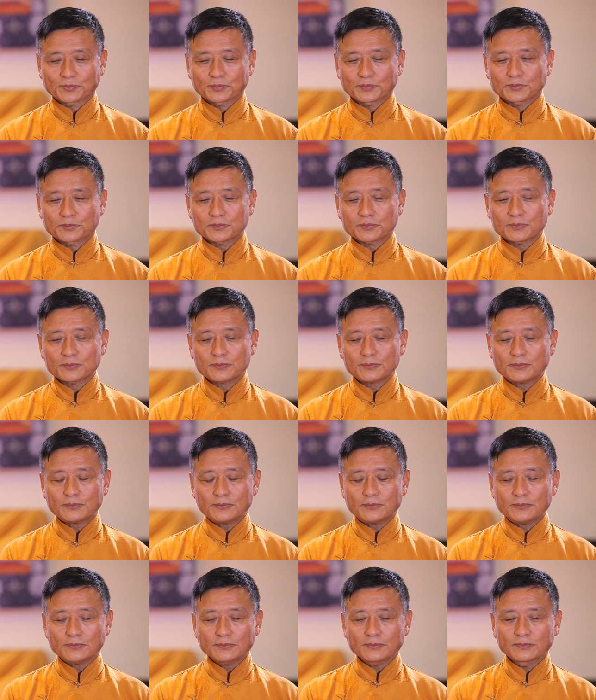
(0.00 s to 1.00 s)

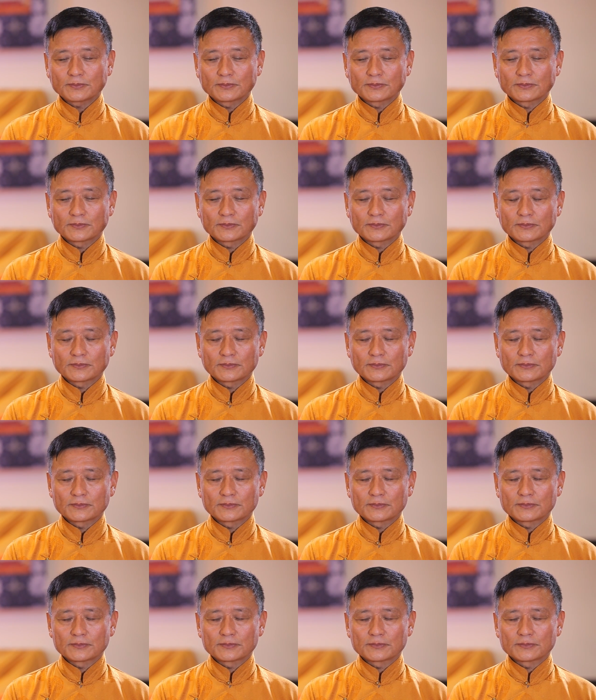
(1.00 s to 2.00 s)

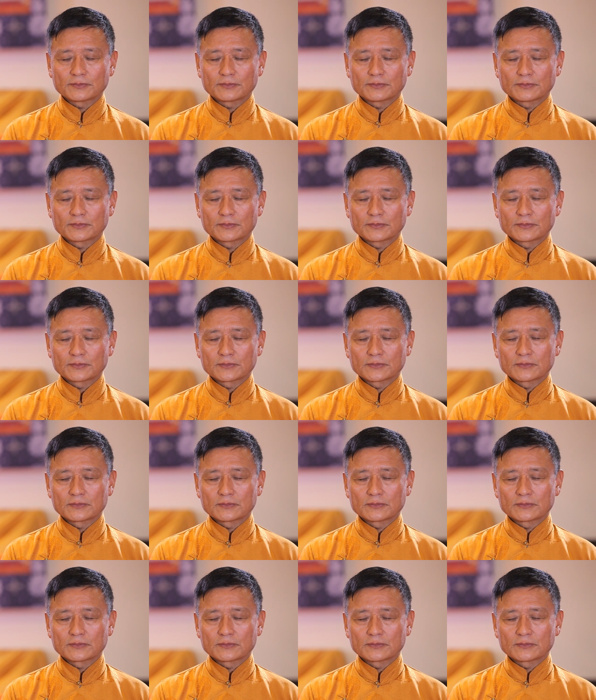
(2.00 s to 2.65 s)
No one is speaking in this clip.